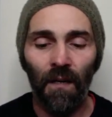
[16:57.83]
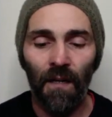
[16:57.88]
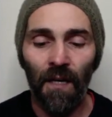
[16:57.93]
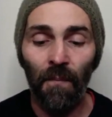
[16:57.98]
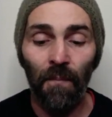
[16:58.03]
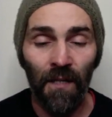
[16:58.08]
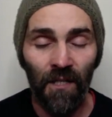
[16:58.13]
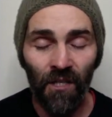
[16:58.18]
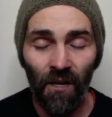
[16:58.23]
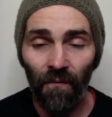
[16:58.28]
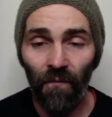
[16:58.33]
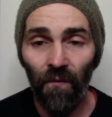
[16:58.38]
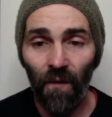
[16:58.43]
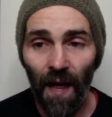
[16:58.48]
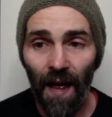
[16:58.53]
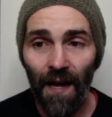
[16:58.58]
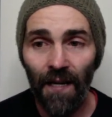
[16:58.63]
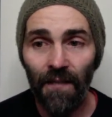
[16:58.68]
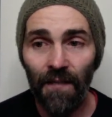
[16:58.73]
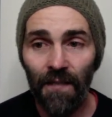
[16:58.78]
commission
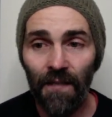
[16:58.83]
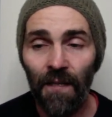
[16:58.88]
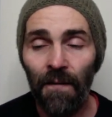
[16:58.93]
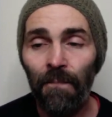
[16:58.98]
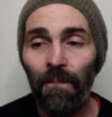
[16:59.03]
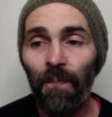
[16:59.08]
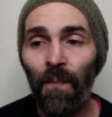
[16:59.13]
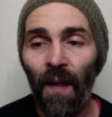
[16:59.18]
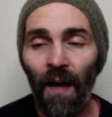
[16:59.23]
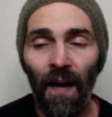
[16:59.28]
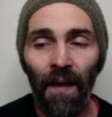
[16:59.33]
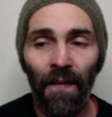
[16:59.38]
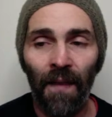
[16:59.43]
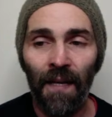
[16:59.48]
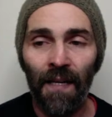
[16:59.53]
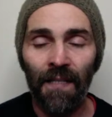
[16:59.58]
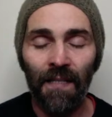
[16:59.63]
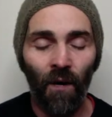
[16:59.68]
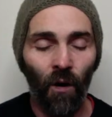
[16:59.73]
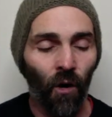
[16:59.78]
flats and
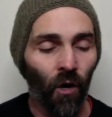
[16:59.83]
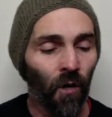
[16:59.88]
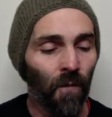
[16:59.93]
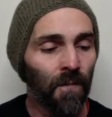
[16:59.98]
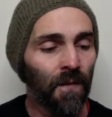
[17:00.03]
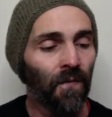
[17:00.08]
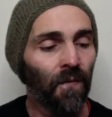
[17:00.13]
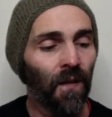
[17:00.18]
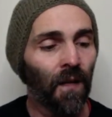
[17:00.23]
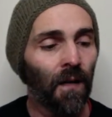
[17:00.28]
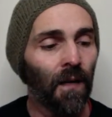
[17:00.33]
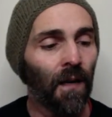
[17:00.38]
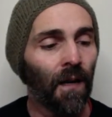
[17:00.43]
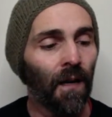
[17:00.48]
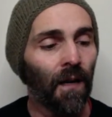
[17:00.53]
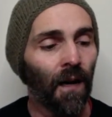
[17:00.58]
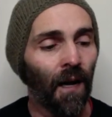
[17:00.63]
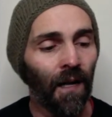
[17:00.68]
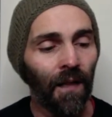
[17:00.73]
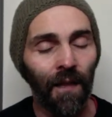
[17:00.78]
these homes for
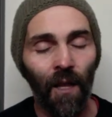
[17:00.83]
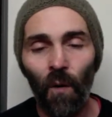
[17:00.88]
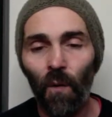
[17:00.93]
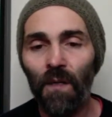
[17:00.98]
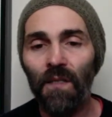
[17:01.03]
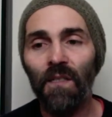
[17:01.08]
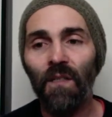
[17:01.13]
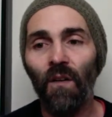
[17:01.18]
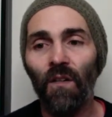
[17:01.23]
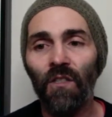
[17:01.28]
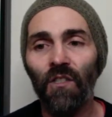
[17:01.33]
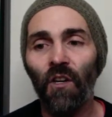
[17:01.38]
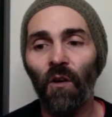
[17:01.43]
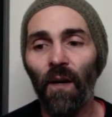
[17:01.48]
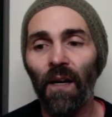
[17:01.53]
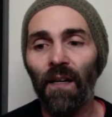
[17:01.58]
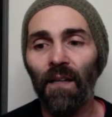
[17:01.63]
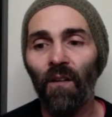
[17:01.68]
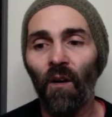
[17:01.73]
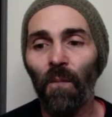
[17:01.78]
the lower
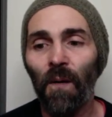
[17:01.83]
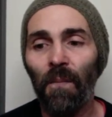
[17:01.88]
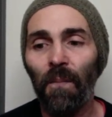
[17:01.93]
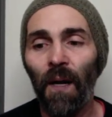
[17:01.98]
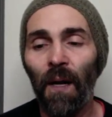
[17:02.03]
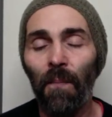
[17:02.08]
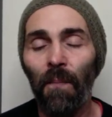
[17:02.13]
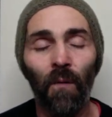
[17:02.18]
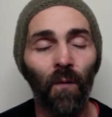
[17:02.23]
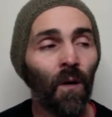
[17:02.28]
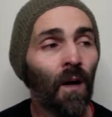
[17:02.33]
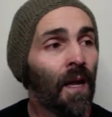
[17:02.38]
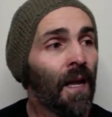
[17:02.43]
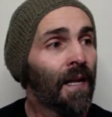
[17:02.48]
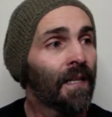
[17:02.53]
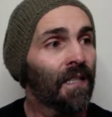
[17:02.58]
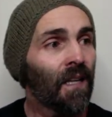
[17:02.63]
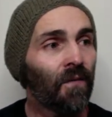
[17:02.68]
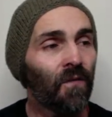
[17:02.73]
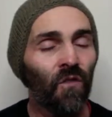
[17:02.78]
socioeconomic people,
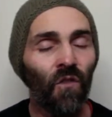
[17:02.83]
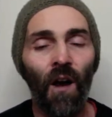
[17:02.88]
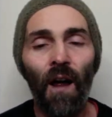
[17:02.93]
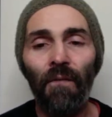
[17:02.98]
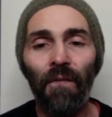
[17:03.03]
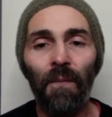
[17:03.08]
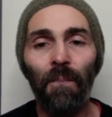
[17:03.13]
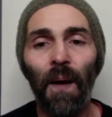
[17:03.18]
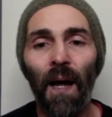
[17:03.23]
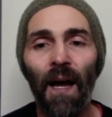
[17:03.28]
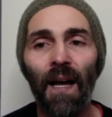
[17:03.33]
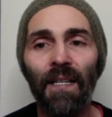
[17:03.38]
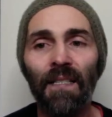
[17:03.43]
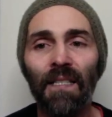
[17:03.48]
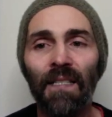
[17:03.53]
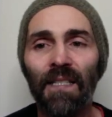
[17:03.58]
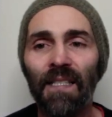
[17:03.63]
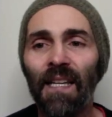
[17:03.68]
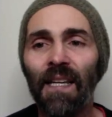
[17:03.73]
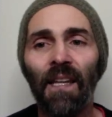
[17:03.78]
instead of driving past
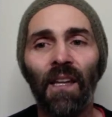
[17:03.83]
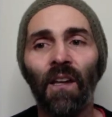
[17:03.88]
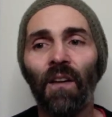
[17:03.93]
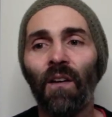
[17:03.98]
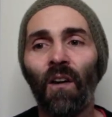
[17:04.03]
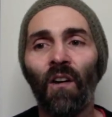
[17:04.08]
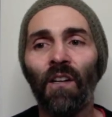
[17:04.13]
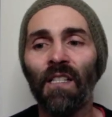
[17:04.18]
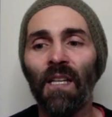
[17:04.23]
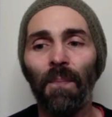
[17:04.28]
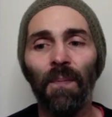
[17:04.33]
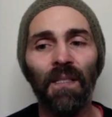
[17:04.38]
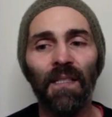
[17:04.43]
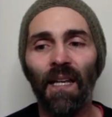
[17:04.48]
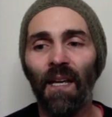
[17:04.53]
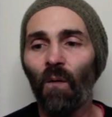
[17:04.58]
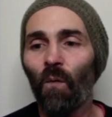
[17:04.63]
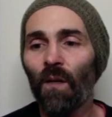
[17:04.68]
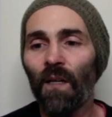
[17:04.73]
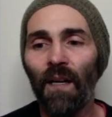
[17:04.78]
and sticking your nose up and
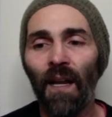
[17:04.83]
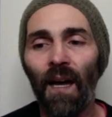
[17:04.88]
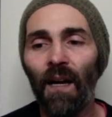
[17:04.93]
saying what an